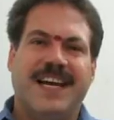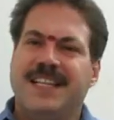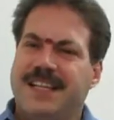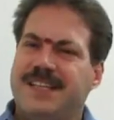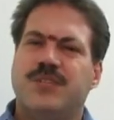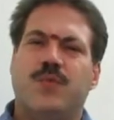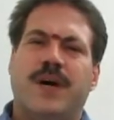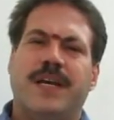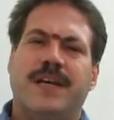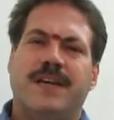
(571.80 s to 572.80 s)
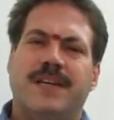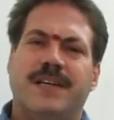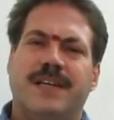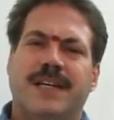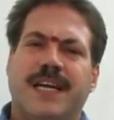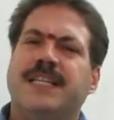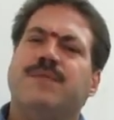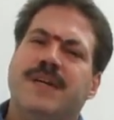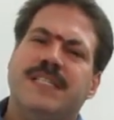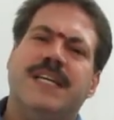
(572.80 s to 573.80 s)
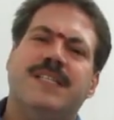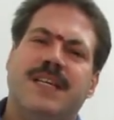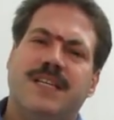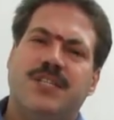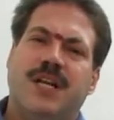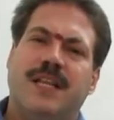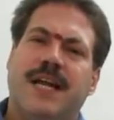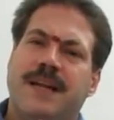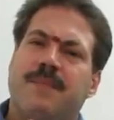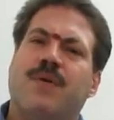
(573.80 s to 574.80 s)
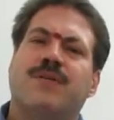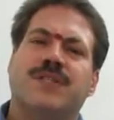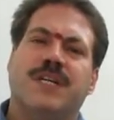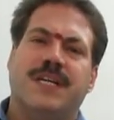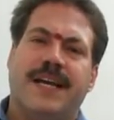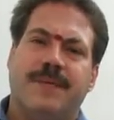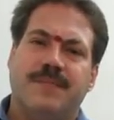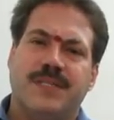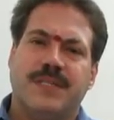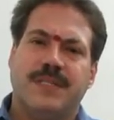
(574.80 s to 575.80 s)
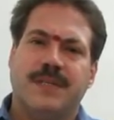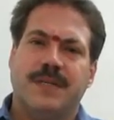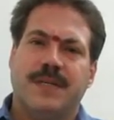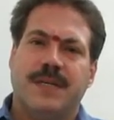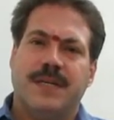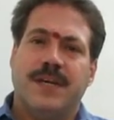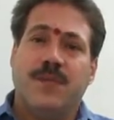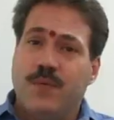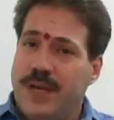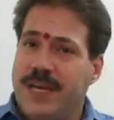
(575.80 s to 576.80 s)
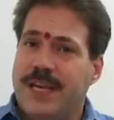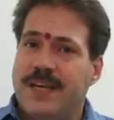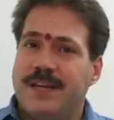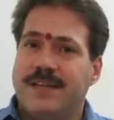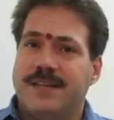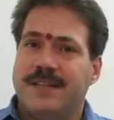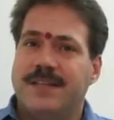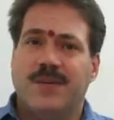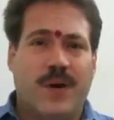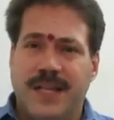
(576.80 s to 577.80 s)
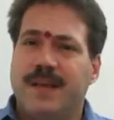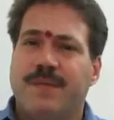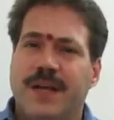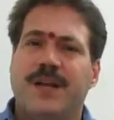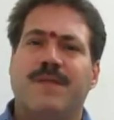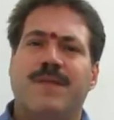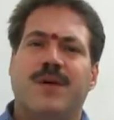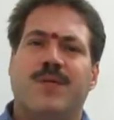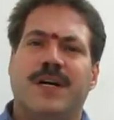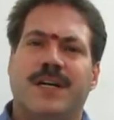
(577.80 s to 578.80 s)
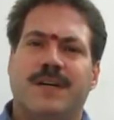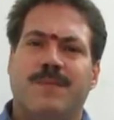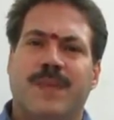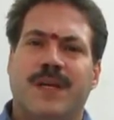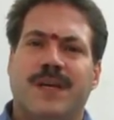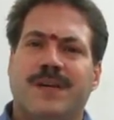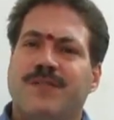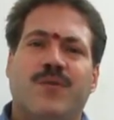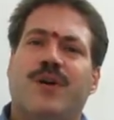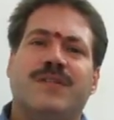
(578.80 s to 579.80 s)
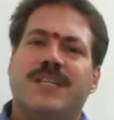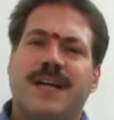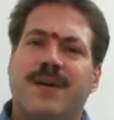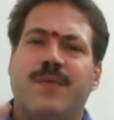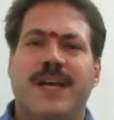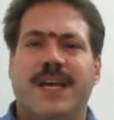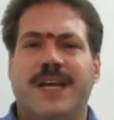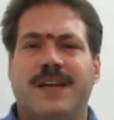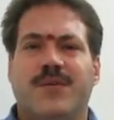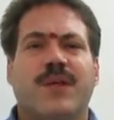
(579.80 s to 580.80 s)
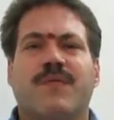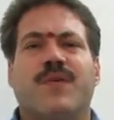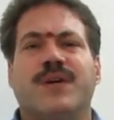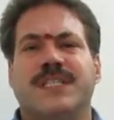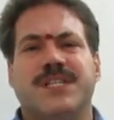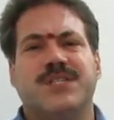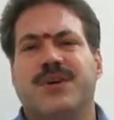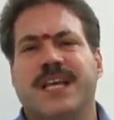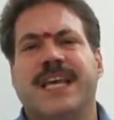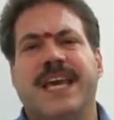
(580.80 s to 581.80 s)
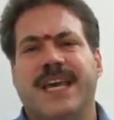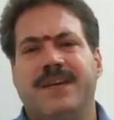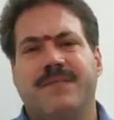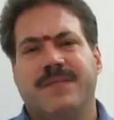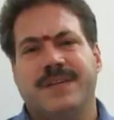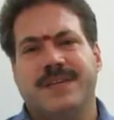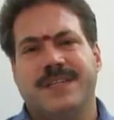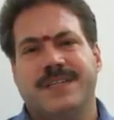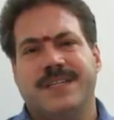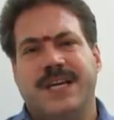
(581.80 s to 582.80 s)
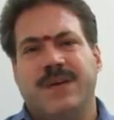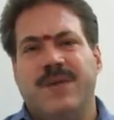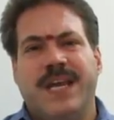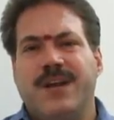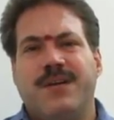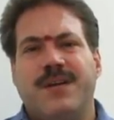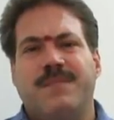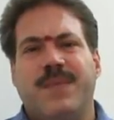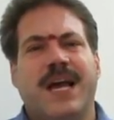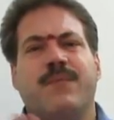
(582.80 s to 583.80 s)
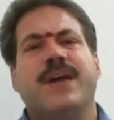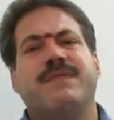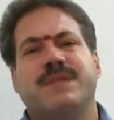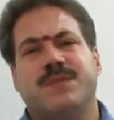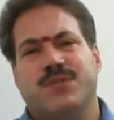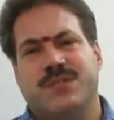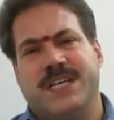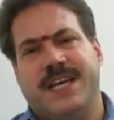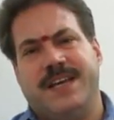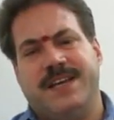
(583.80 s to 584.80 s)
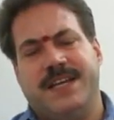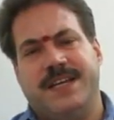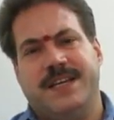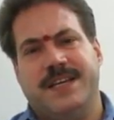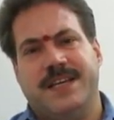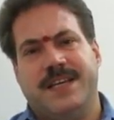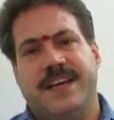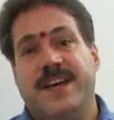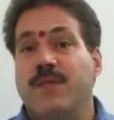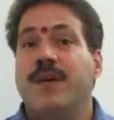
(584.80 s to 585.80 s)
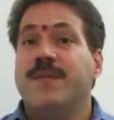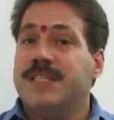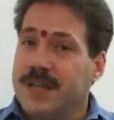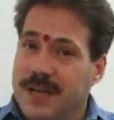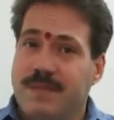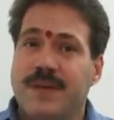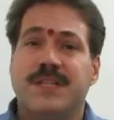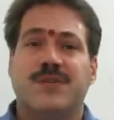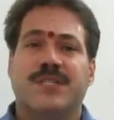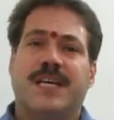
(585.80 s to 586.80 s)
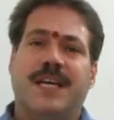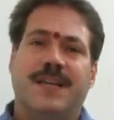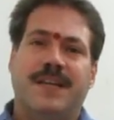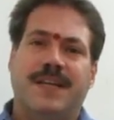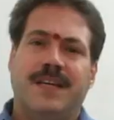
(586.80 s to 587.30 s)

And this is why it is very essential that in modern times, we who are in the field of yoga do not run away to the forest or the cave. We cannot be away from society. We must live in society.